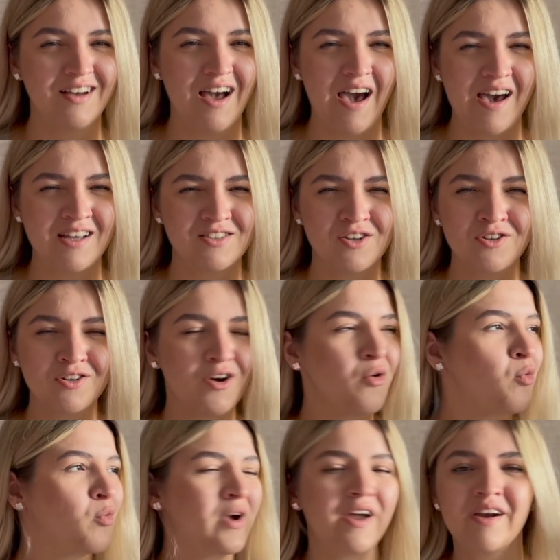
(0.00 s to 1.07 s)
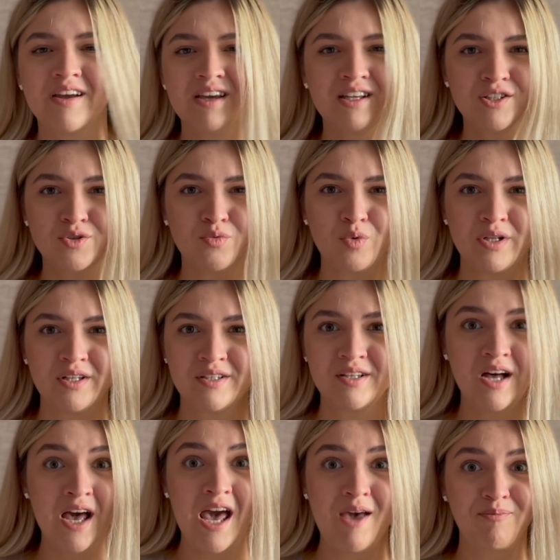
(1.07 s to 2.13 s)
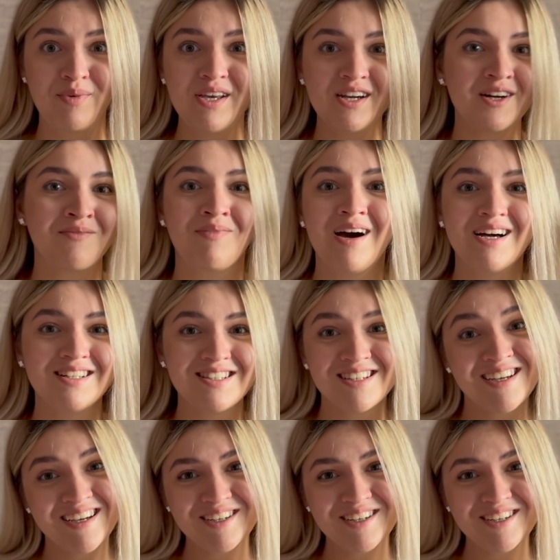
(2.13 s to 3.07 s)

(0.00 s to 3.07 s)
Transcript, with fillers: I don't know where it will appear, but